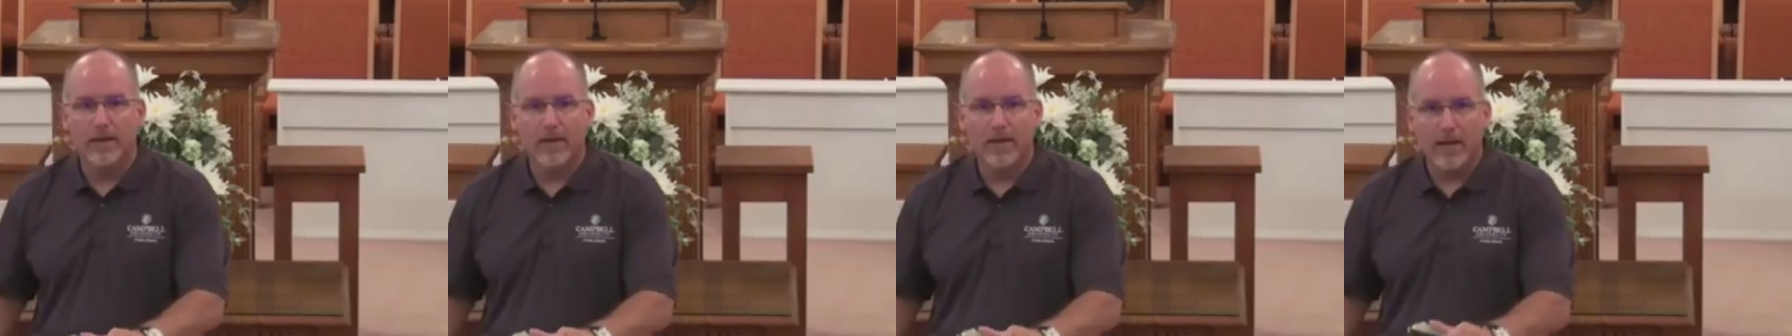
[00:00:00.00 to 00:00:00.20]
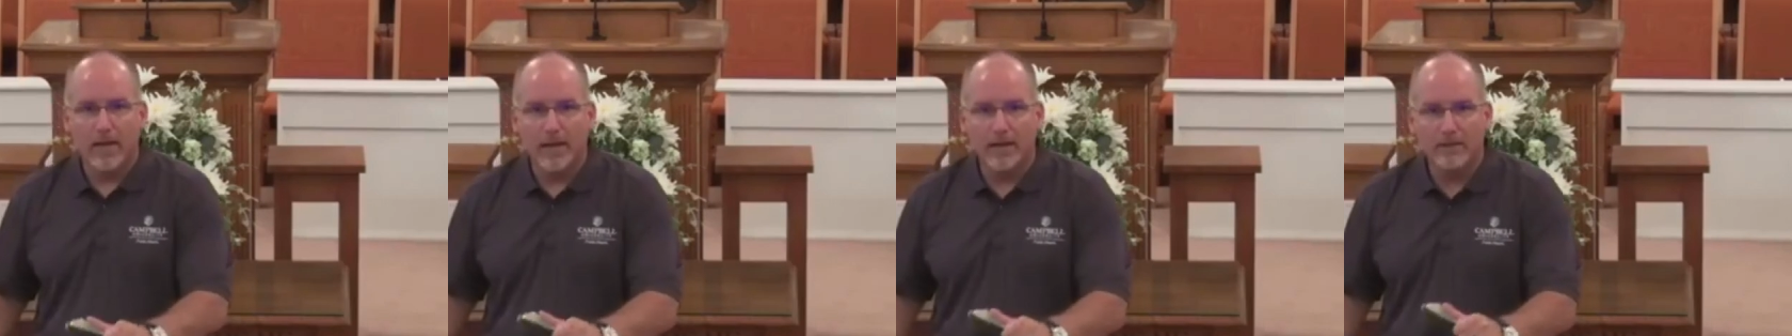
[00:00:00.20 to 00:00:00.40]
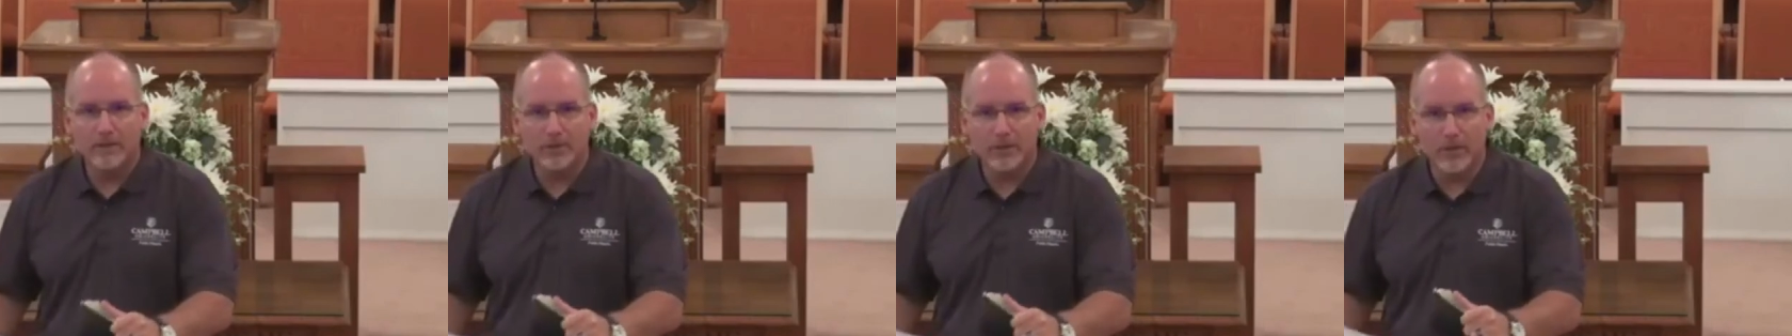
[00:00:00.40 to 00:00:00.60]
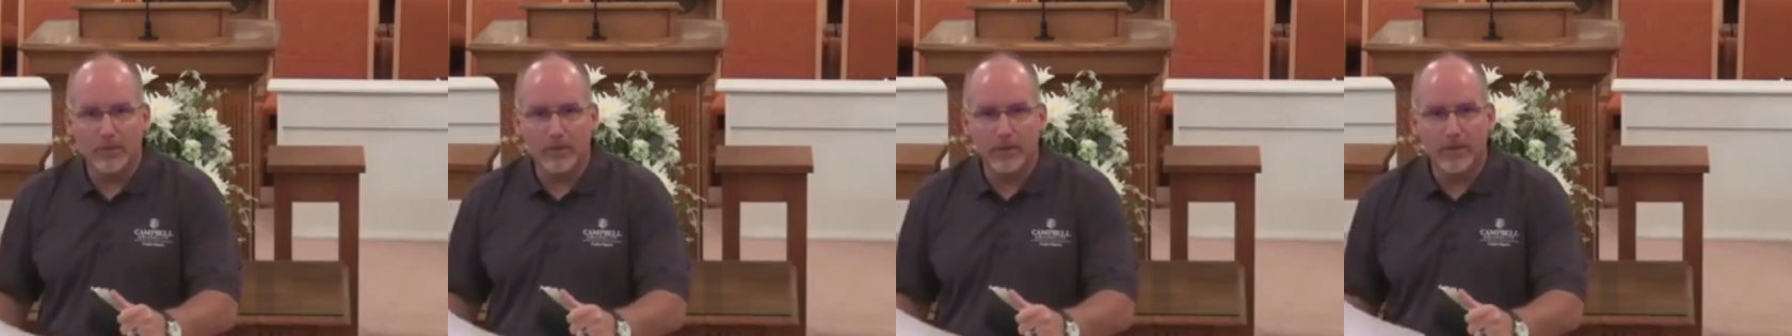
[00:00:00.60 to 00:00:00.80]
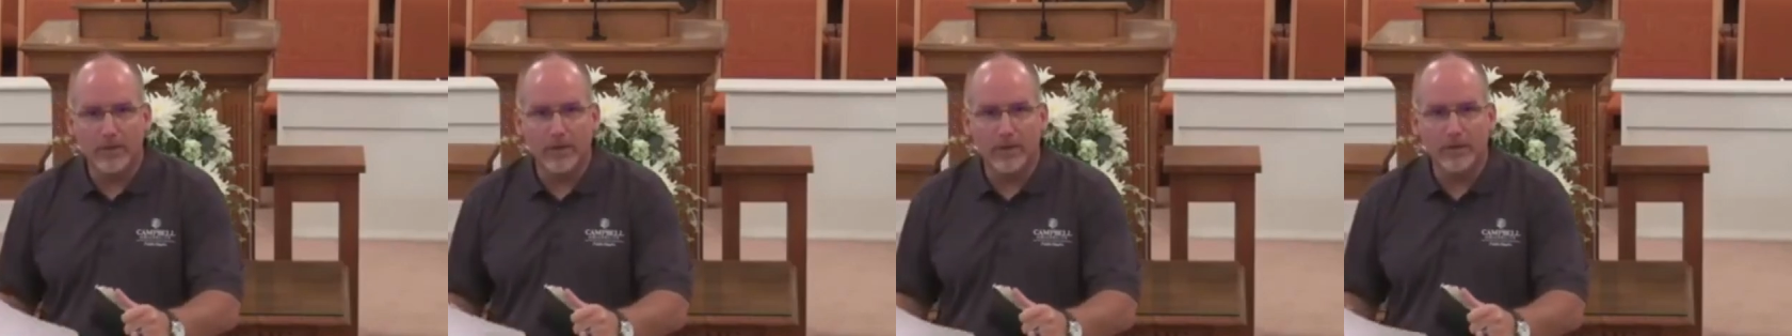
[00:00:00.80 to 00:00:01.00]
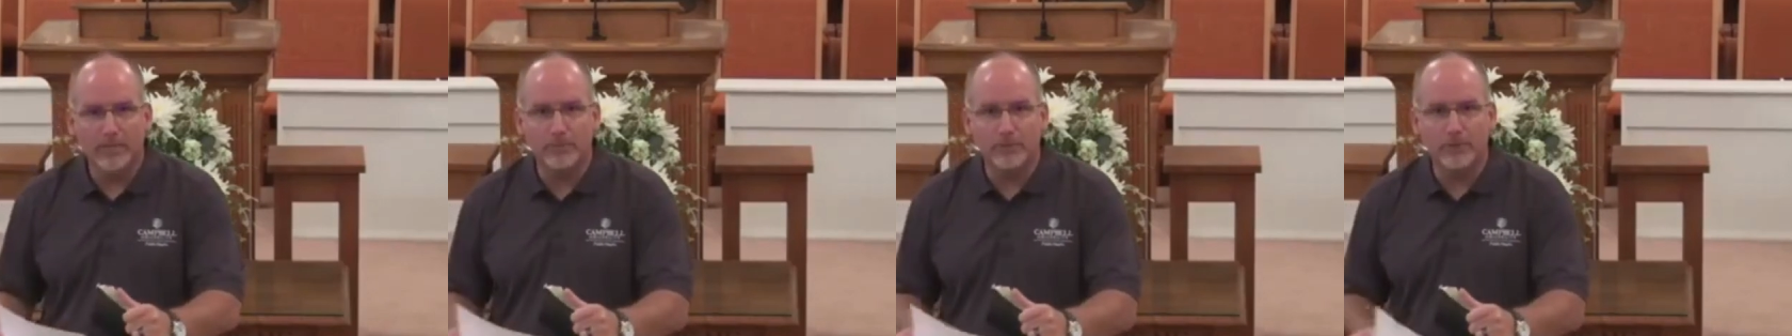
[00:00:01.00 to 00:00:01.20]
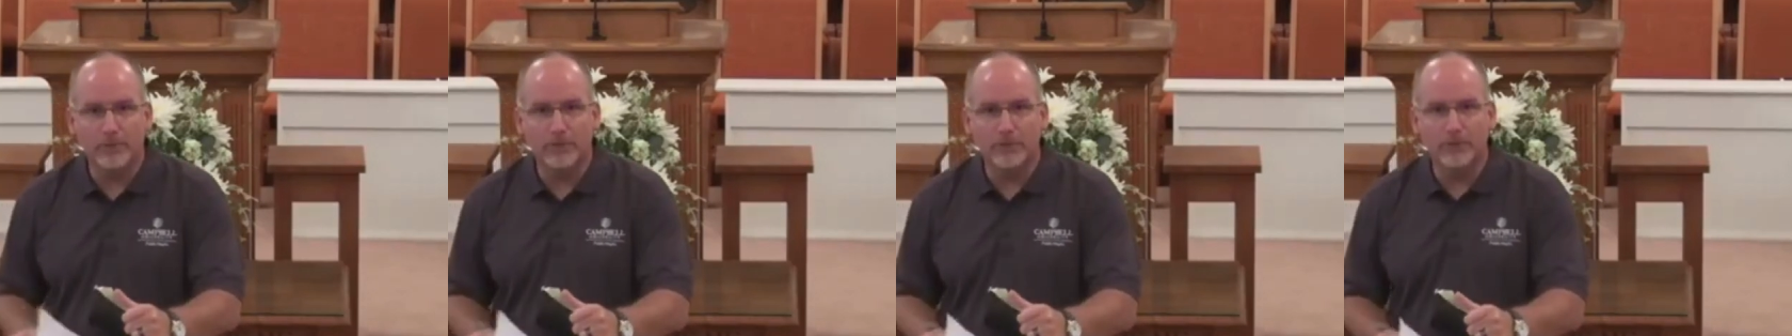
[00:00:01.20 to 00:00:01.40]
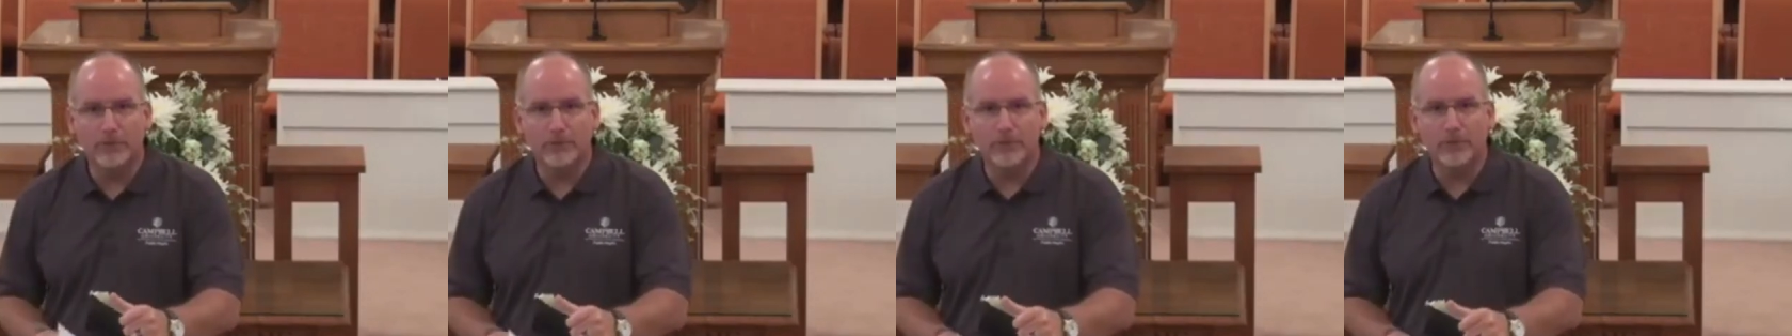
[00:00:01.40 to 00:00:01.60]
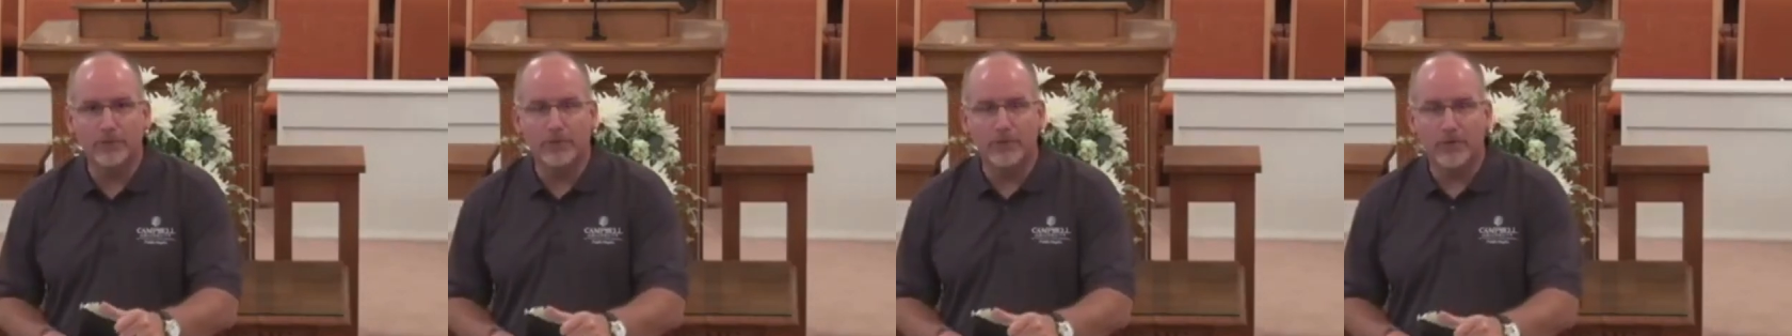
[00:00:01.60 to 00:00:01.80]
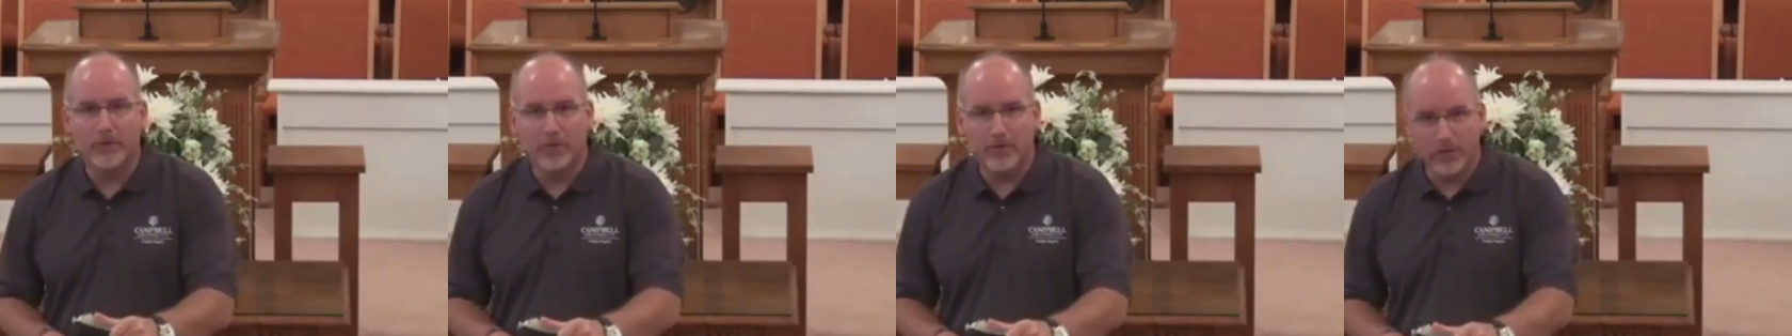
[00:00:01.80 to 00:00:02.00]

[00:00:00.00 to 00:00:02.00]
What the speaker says: And so we come to a